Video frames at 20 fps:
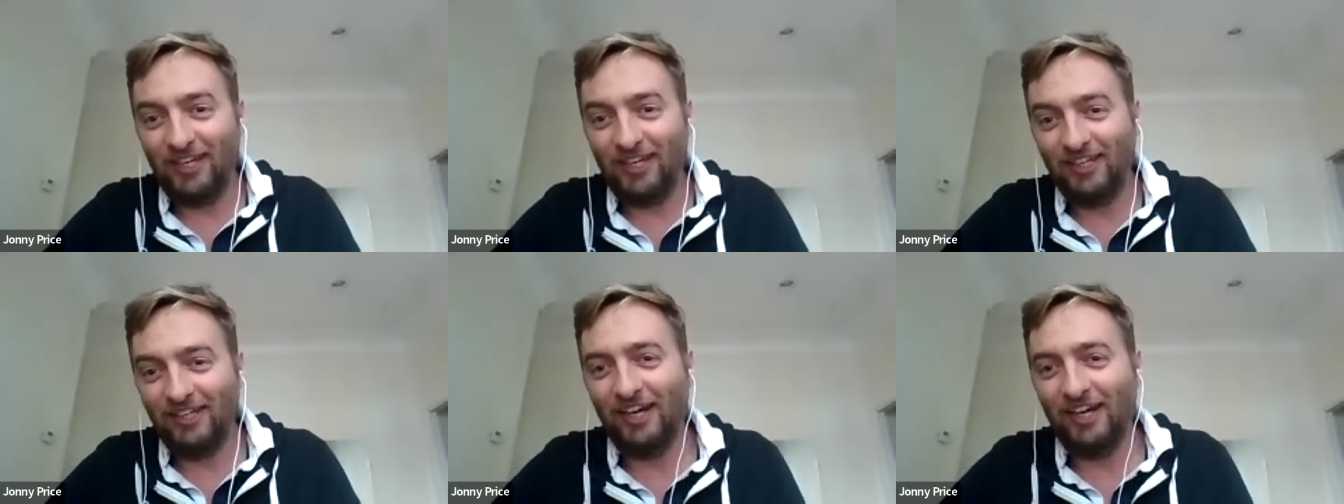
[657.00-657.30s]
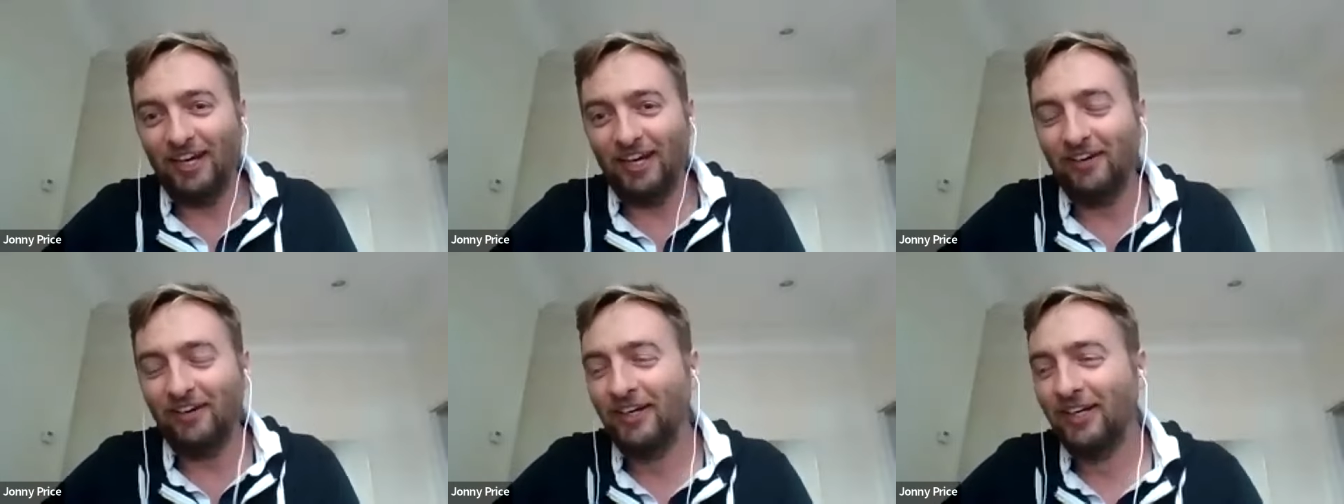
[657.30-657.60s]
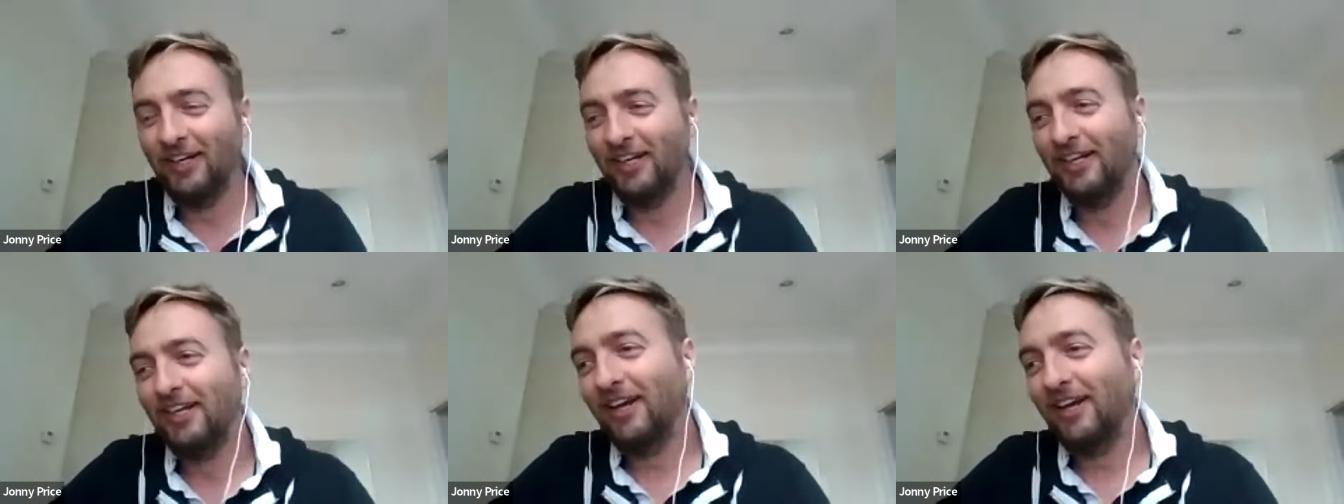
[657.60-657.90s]
you know
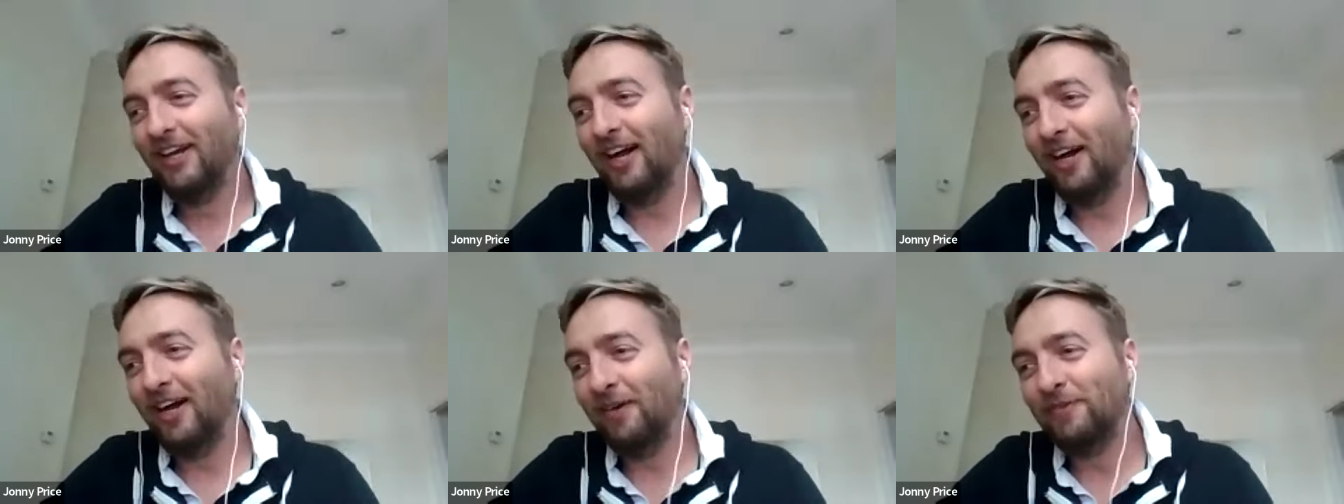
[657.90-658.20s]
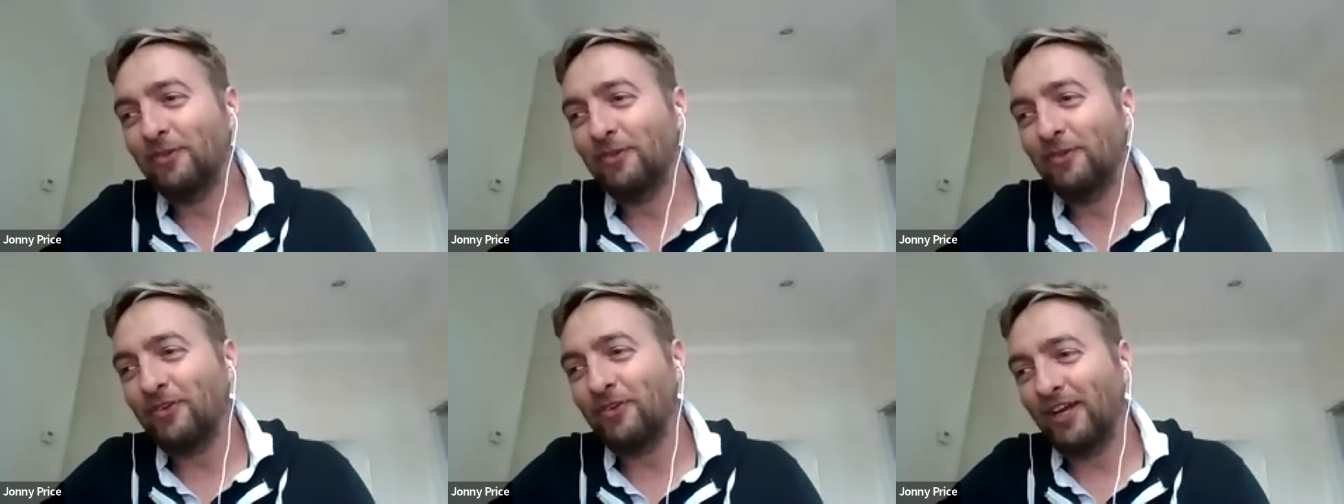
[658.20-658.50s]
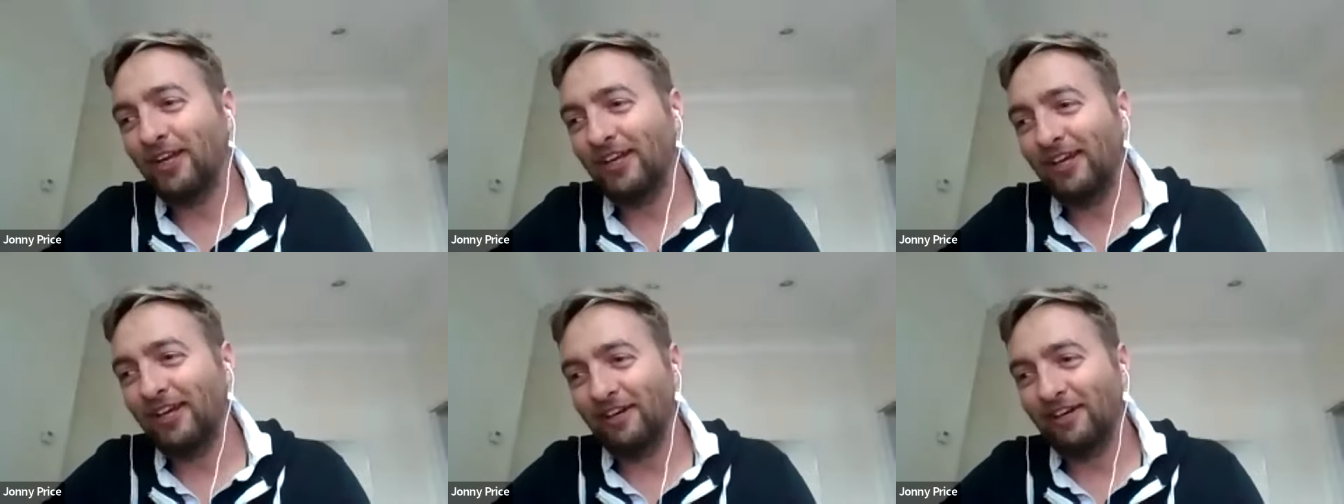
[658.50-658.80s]
um,
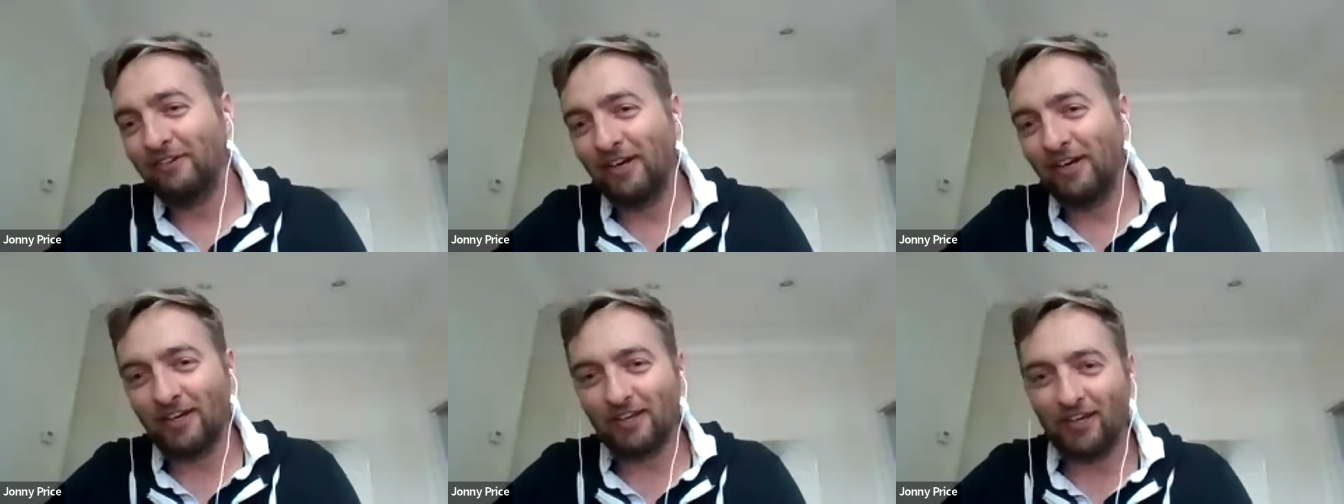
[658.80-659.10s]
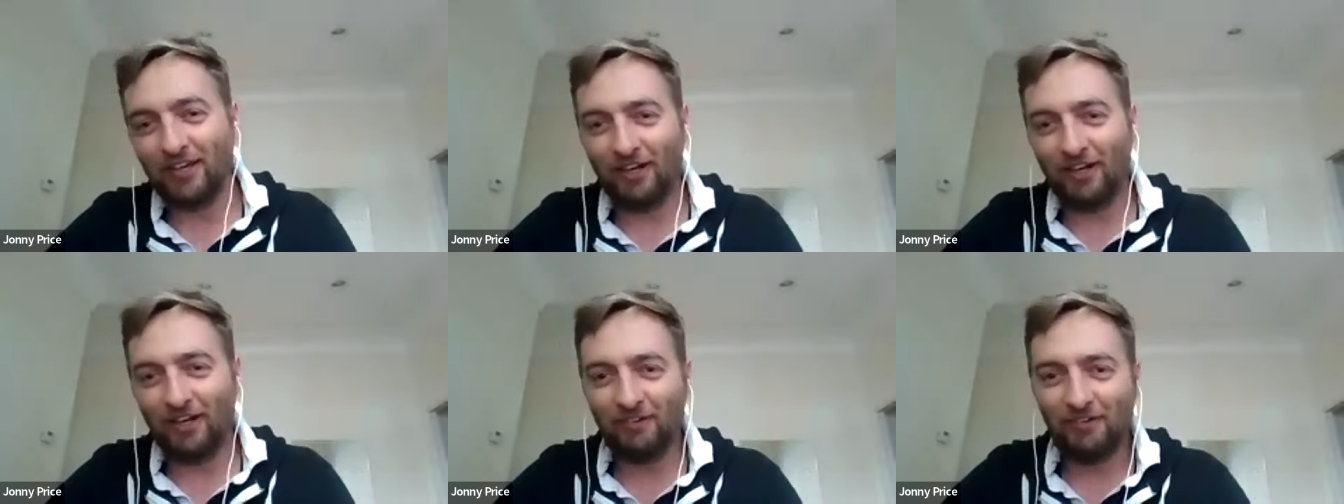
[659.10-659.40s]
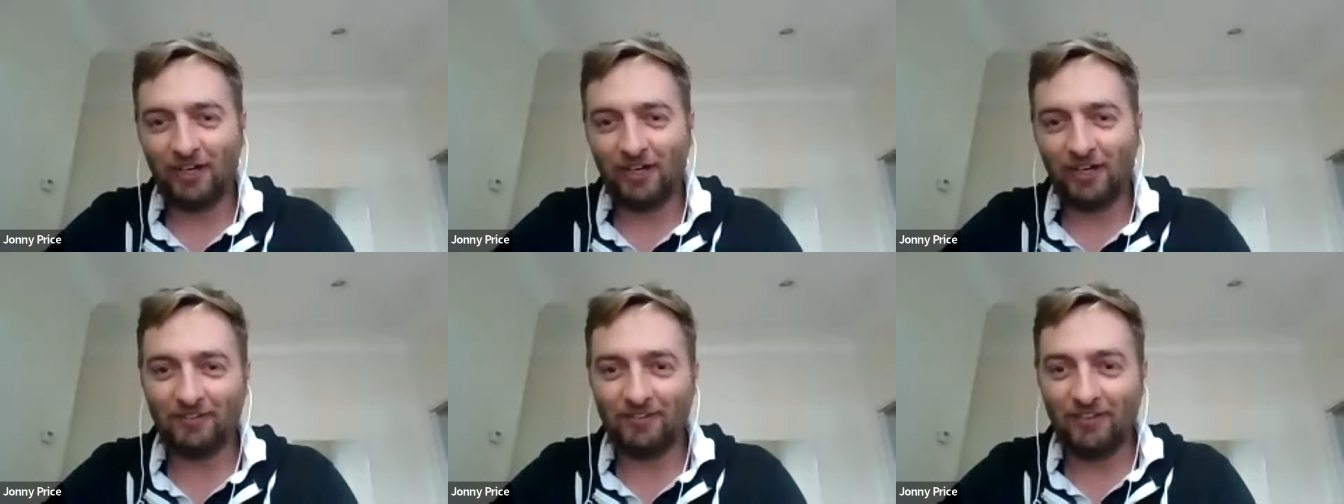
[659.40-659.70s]
certainly a reg a
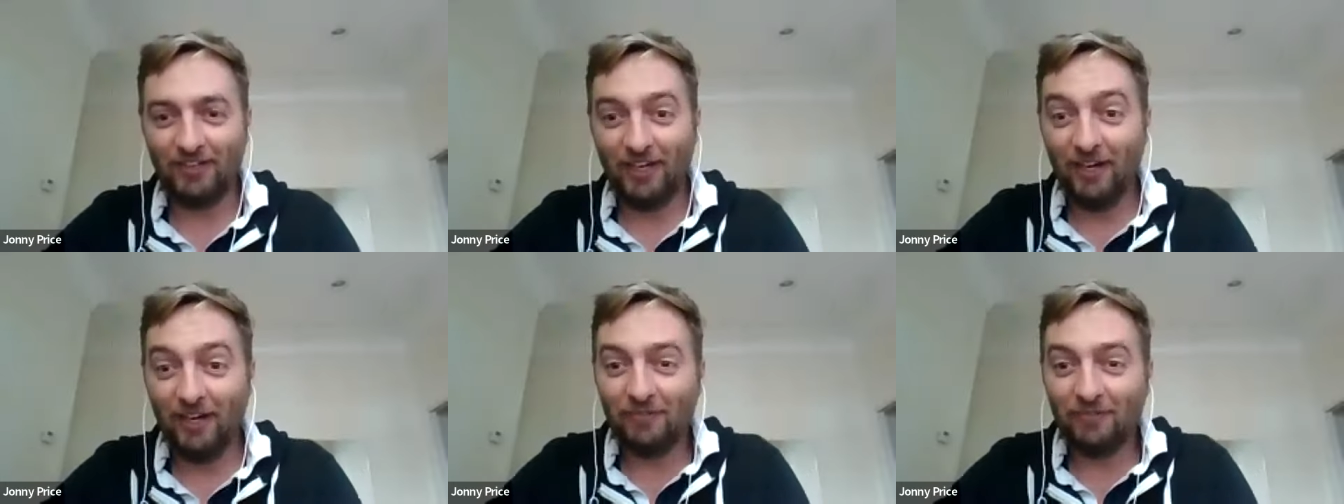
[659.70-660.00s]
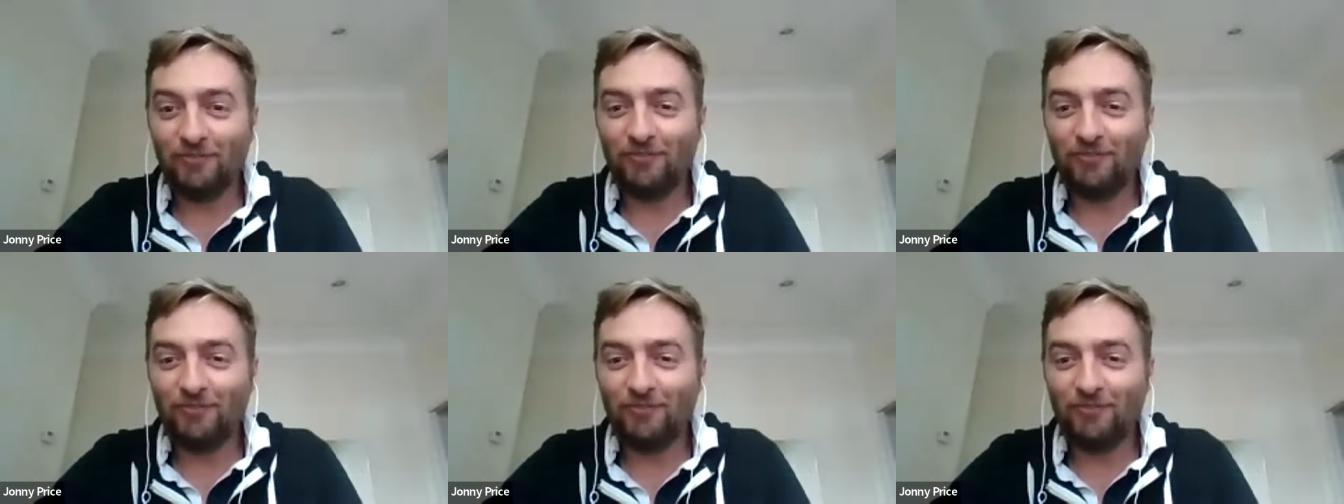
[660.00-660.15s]
reg cf